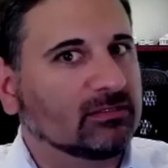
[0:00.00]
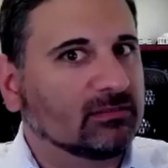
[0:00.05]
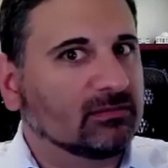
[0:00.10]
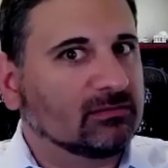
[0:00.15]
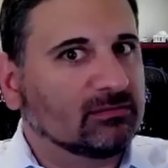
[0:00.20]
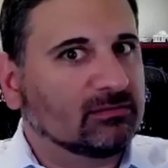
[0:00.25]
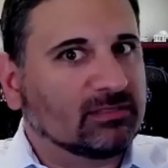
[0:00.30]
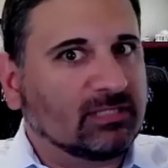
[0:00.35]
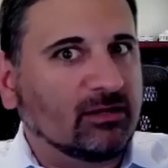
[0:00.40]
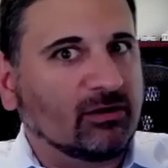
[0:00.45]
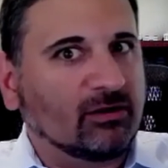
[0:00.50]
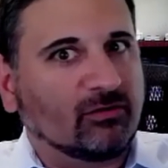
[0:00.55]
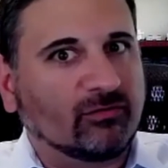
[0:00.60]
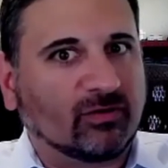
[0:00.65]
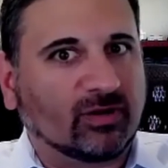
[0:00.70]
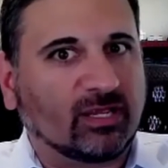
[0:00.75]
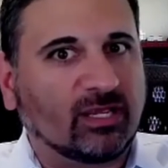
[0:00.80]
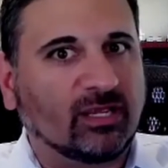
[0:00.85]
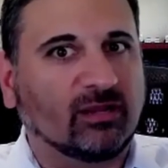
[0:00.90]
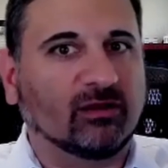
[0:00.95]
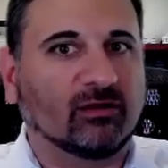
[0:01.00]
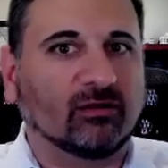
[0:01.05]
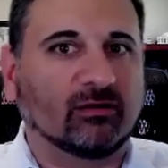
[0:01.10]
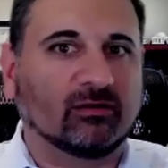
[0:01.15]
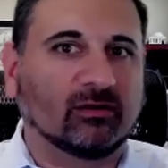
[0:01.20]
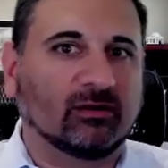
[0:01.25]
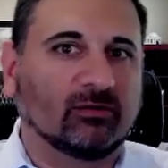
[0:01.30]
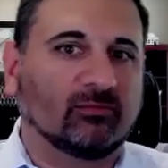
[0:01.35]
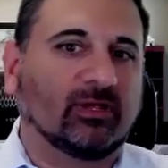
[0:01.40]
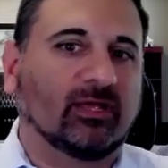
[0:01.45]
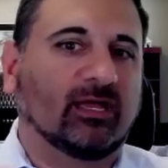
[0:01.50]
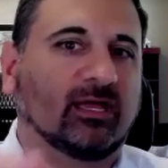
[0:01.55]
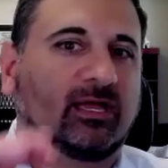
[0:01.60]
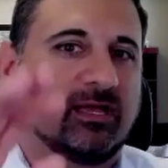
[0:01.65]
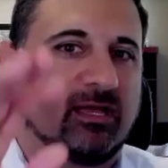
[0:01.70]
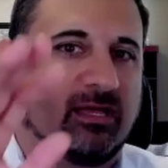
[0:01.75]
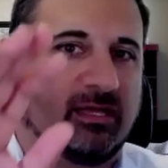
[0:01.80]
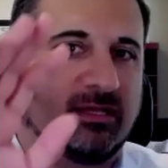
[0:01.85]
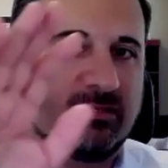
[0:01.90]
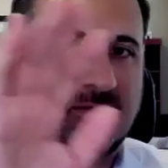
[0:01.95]
10 over here, and we
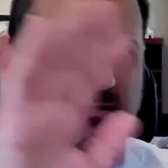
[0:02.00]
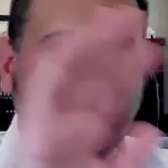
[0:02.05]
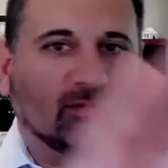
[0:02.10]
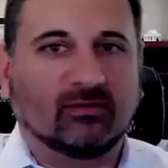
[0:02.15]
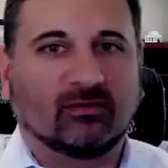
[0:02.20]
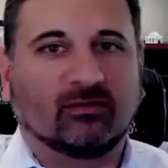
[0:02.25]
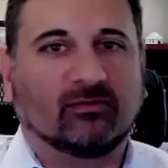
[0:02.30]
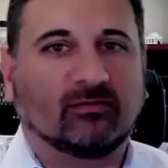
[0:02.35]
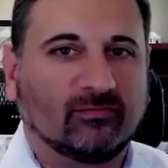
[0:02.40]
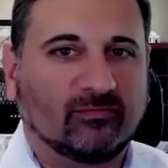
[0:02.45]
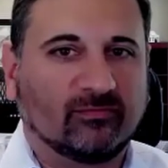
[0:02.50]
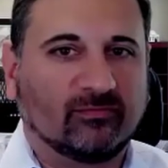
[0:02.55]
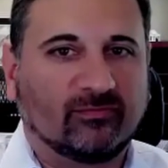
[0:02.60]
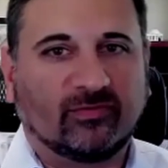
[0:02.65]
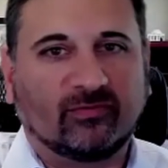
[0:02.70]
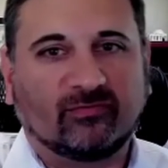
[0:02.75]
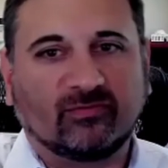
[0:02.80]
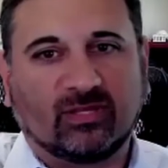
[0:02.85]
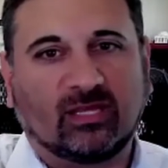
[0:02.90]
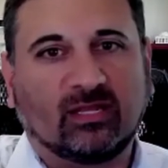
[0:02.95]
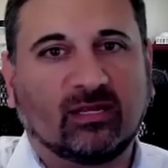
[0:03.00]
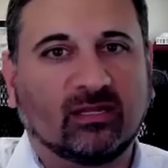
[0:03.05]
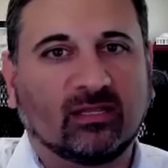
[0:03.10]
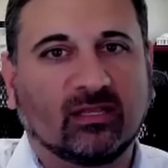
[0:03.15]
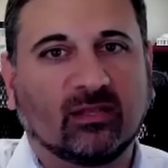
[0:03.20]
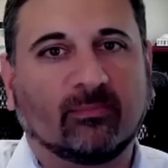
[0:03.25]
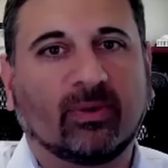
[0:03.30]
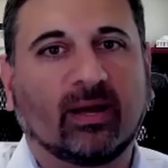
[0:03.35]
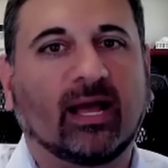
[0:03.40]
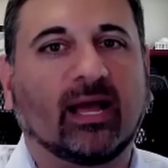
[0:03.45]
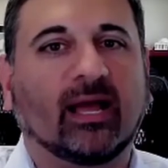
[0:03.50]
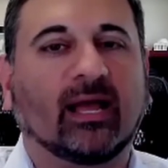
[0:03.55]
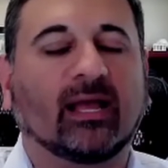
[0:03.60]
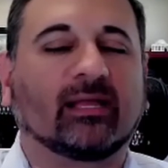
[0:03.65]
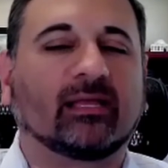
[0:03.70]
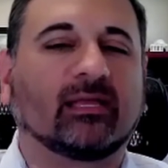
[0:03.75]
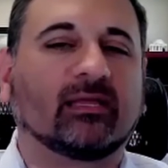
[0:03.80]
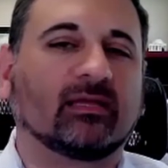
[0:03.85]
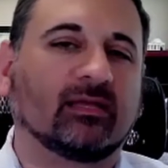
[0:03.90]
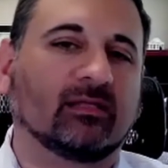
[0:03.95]
had 15 in the back,
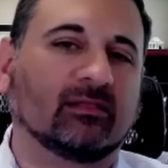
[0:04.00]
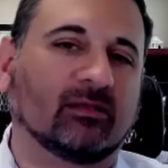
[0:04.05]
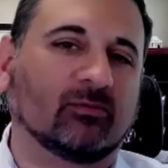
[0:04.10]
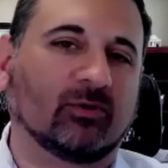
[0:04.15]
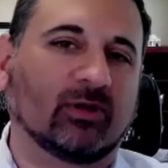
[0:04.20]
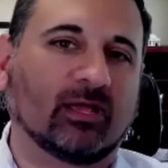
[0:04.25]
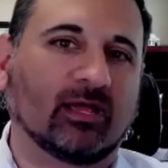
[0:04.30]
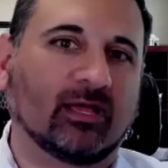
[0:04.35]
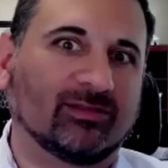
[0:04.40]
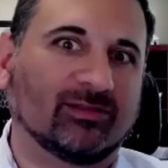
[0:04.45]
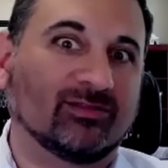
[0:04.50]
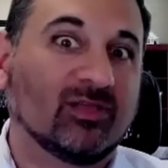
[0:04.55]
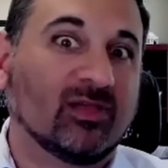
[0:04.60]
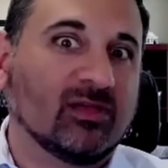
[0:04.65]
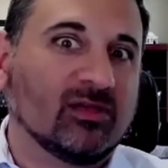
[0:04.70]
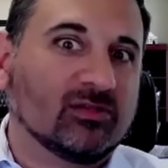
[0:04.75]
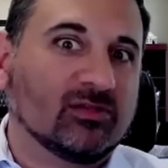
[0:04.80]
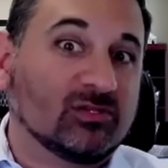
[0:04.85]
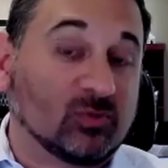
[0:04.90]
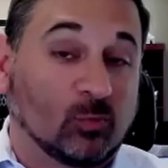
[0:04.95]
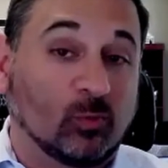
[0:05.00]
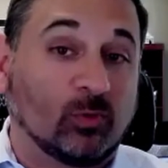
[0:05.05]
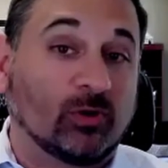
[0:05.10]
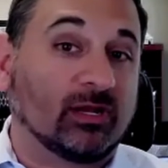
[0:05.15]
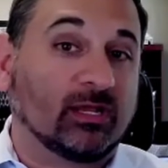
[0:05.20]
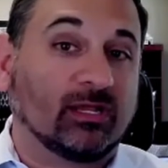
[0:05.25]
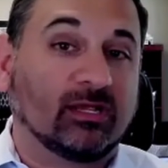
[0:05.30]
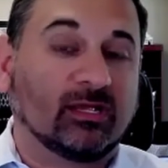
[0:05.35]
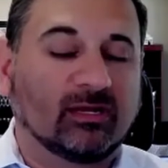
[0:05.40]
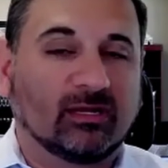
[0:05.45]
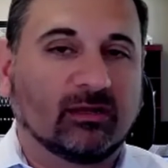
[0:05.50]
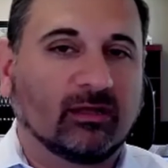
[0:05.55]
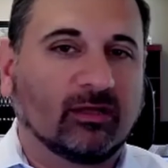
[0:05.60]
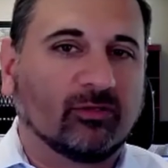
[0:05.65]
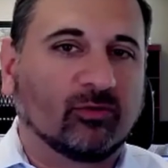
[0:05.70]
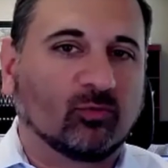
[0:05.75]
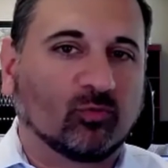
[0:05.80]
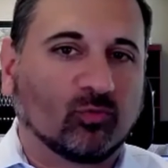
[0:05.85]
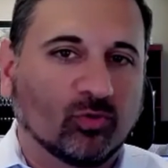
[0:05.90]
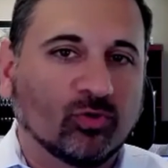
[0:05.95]
and then we had 20 in
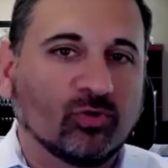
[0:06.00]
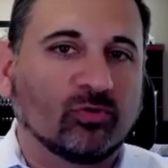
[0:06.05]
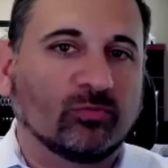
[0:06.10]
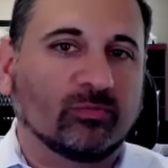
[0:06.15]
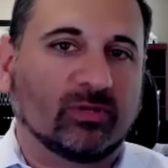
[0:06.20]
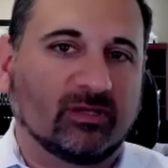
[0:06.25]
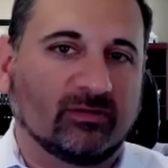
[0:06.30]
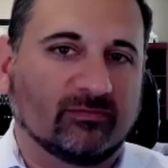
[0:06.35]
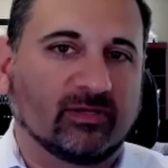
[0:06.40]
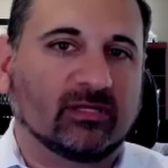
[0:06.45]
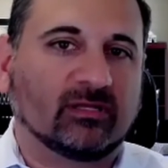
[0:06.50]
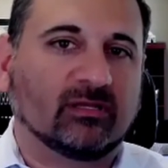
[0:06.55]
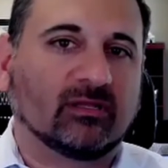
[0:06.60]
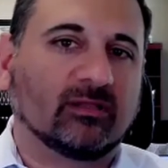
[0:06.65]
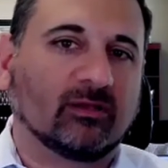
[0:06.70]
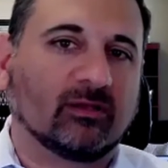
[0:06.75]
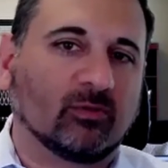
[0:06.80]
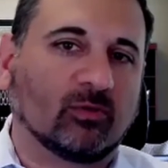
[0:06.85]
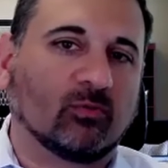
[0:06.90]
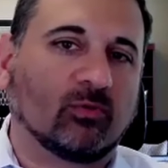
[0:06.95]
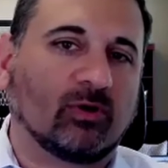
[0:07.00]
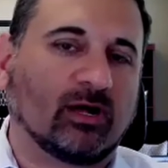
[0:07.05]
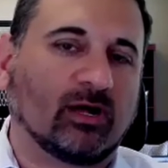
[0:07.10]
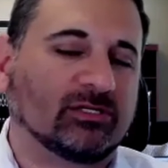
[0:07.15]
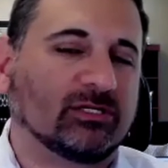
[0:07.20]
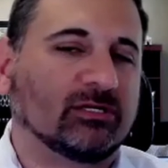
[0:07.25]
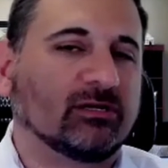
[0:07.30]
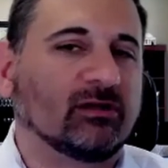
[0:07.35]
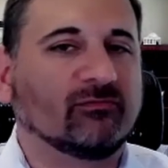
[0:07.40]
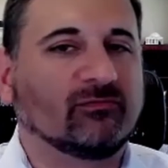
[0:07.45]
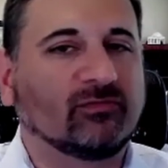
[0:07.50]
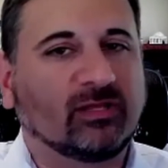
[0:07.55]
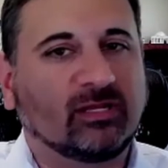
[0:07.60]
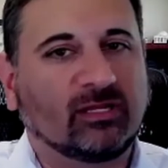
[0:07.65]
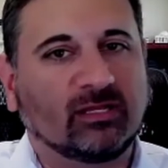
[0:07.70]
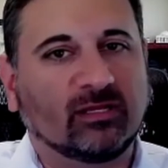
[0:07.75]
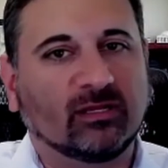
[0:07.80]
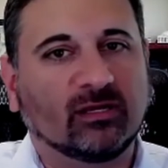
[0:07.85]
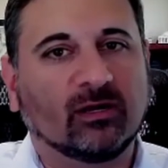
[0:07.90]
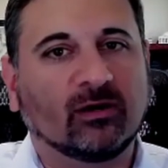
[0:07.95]
another room even that were watching on
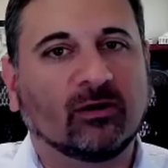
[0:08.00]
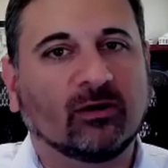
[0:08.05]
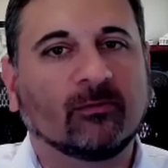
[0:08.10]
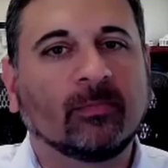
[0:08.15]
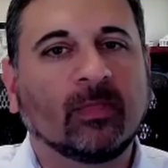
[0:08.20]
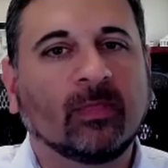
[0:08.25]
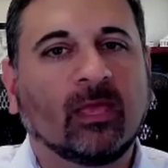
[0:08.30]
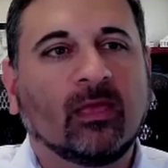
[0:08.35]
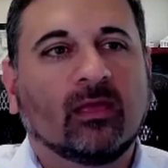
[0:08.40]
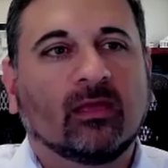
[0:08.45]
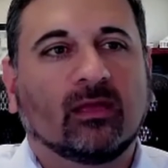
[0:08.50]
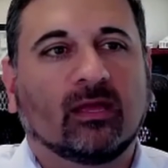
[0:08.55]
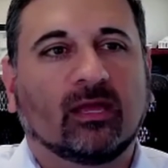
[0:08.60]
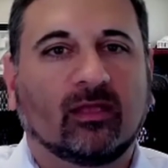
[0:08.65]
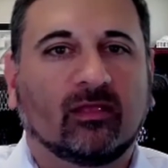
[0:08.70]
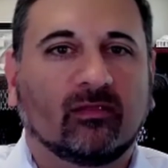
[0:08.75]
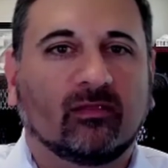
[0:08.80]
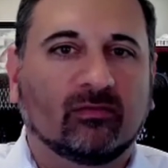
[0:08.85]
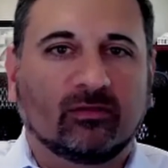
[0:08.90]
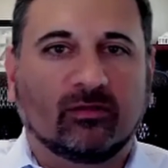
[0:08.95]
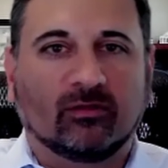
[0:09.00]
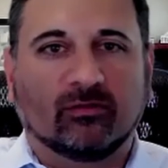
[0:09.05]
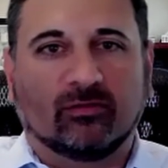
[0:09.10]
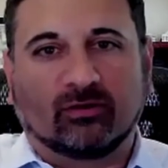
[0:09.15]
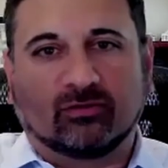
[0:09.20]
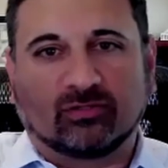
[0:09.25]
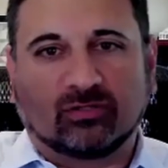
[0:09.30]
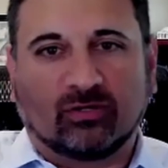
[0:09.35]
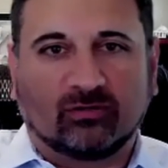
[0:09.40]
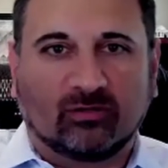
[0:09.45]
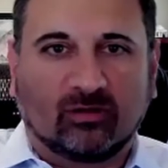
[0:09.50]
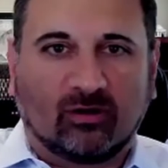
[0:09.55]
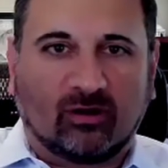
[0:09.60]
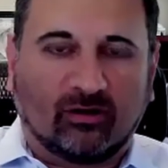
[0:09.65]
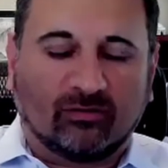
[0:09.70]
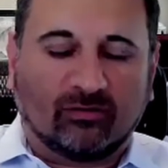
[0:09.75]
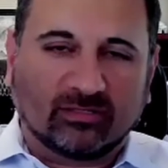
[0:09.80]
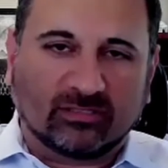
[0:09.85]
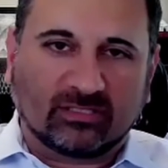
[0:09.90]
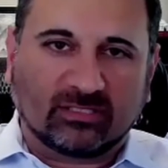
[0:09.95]
video, and there's
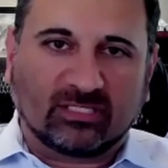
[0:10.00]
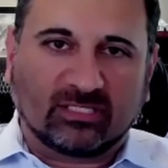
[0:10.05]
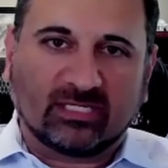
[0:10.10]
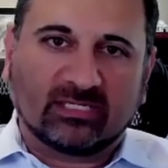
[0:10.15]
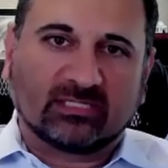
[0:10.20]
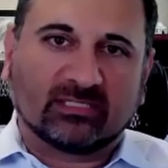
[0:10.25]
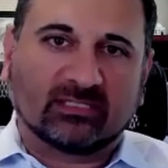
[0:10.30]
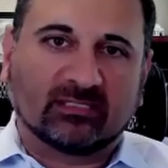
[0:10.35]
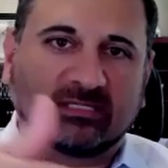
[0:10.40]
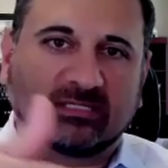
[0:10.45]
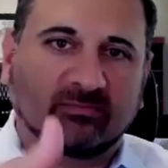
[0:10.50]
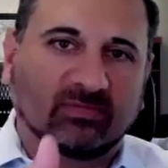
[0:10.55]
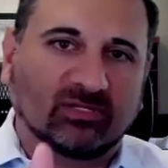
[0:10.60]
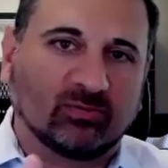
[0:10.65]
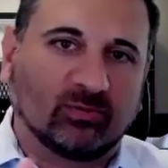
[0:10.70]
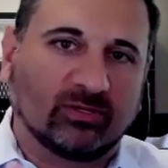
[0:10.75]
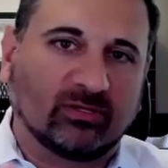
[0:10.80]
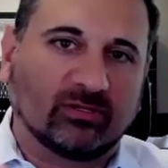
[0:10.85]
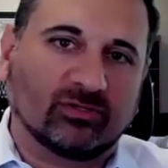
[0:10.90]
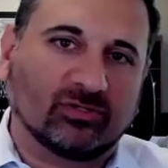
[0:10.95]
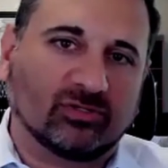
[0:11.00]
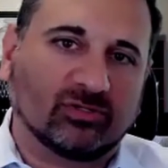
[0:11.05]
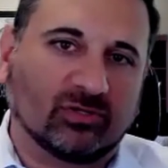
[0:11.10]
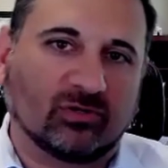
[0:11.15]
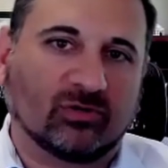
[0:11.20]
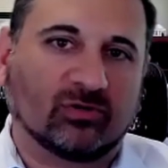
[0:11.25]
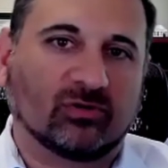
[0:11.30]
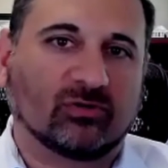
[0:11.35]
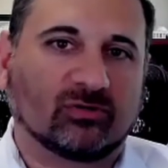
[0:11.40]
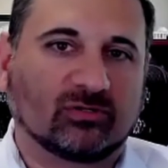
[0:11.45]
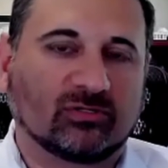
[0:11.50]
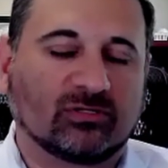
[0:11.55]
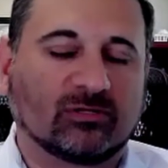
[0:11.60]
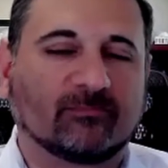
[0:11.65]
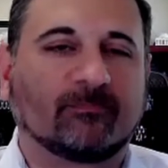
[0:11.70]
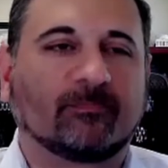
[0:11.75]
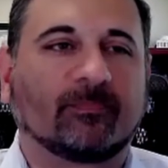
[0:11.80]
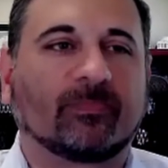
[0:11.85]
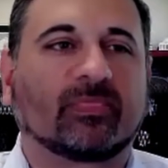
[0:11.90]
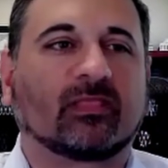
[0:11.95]
all this distance in between the jurors,
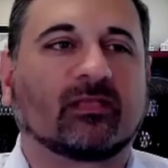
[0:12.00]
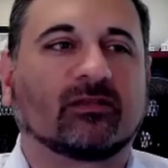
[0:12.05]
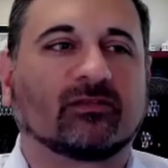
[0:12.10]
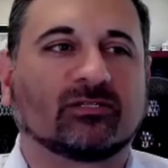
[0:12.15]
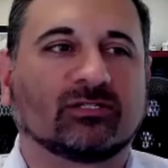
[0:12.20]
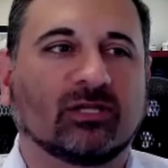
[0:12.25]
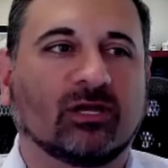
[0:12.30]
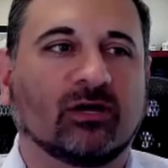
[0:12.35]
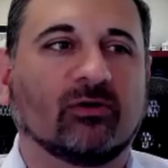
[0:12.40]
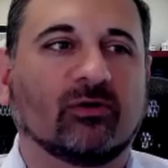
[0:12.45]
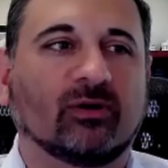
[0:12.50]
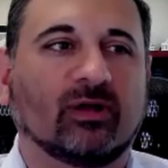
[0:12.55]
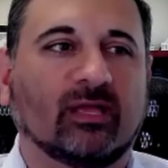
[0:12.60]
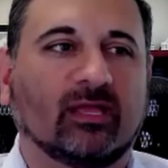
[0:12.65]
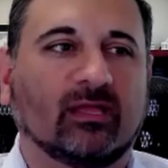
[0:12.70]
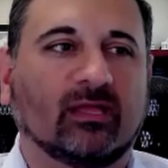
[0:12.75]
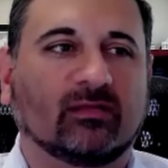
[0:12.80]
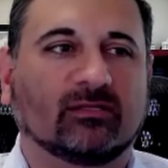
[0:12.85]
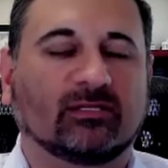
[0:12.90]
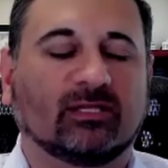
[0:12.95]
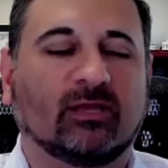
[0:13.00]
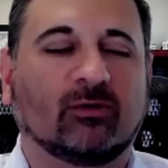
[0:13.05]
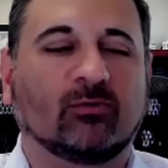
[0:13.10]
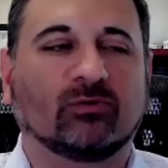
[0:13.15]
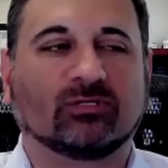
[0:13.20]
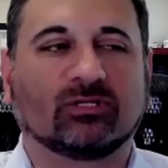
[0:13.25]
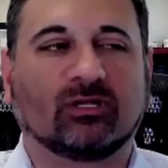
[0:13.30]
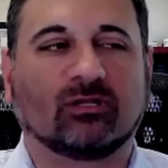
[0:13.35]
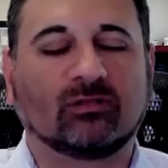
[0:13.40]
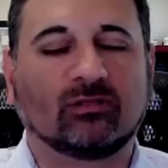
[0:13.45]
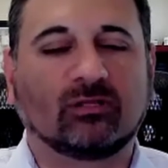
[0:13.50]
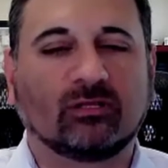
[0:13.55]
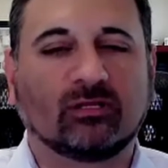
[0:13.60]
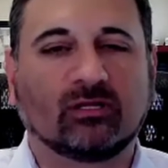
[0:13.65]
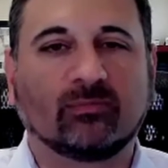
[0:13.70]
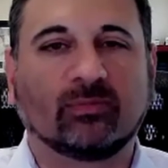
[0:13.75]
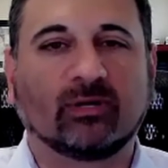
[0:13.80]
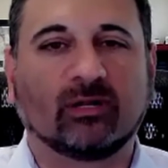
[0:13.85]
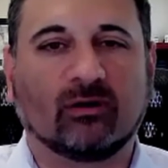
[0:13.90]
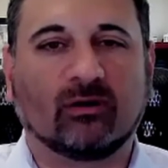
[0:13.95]
so it was a
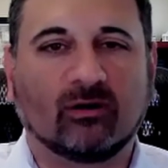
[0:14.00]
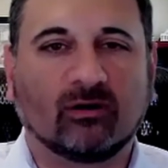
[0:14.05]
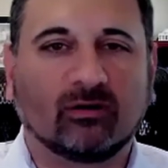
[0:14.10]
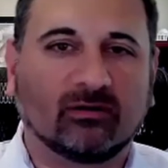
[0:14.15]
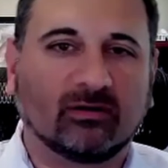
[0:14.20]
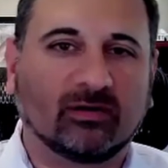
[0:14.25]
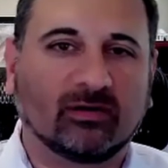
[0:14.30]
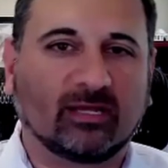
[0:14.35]
little bit harder to